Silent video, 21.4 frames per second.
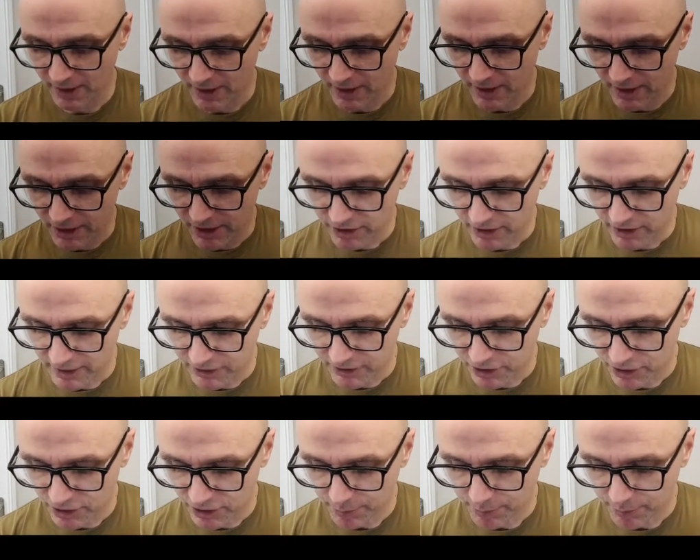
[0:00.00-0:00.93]
So let's
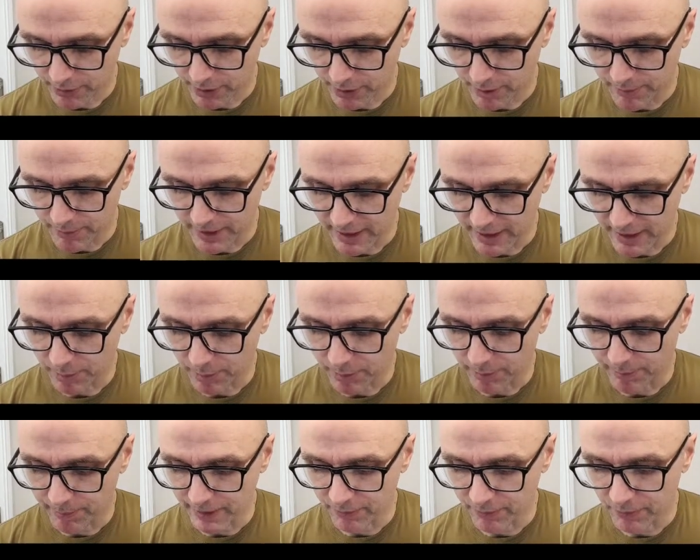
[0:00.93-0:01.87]
just probe the
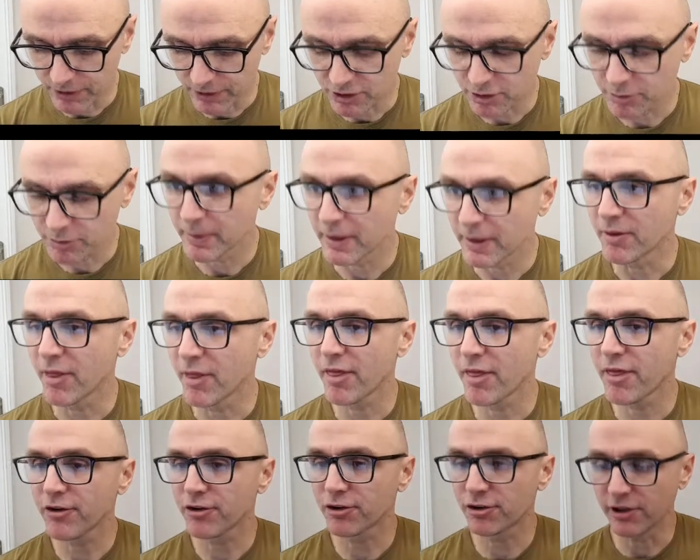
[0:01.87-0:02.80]
output pin, which is pin
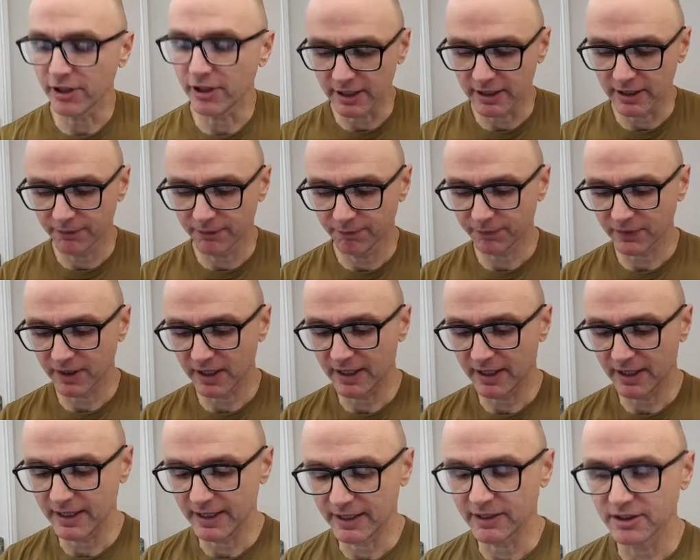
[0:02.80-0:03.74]
3,
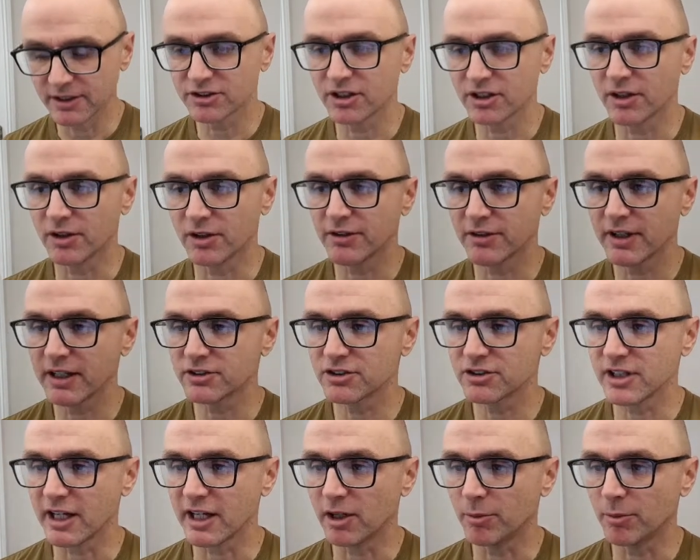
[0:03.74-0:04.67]
and so
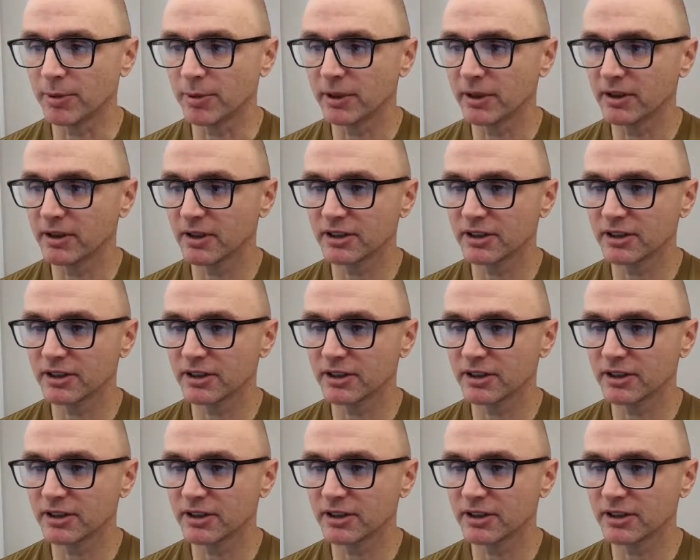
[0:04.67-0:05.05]
that's the output.